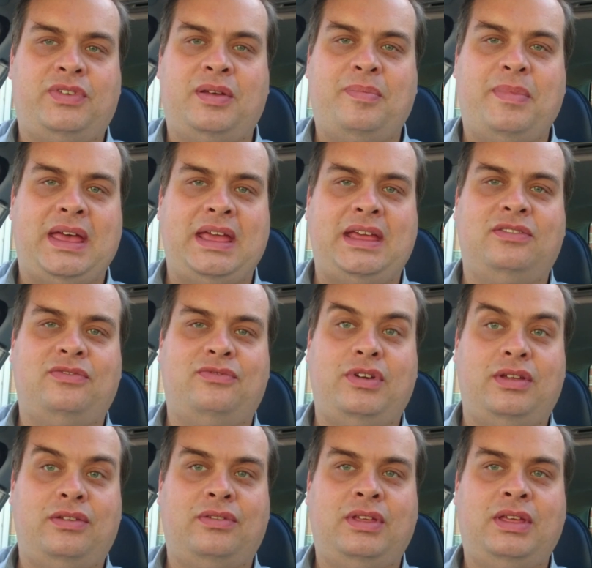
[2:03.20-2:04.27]
that I made
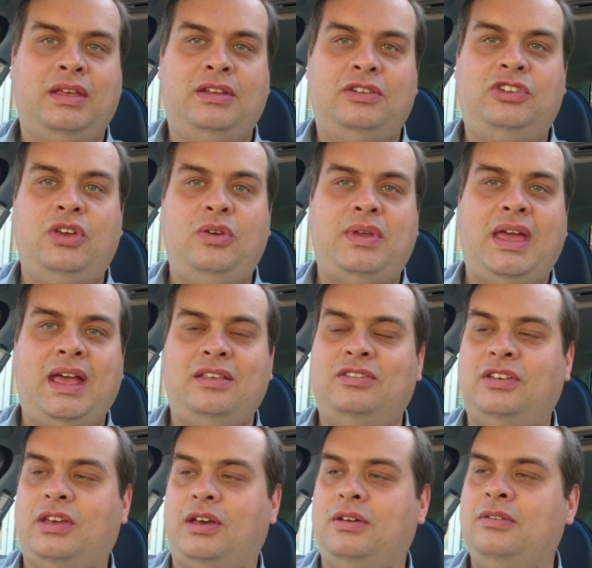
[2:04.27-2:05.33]
2 years
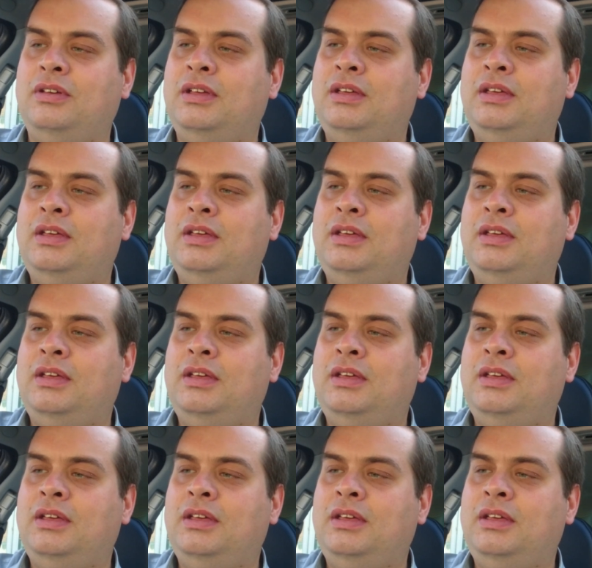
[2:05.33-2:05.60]
ago.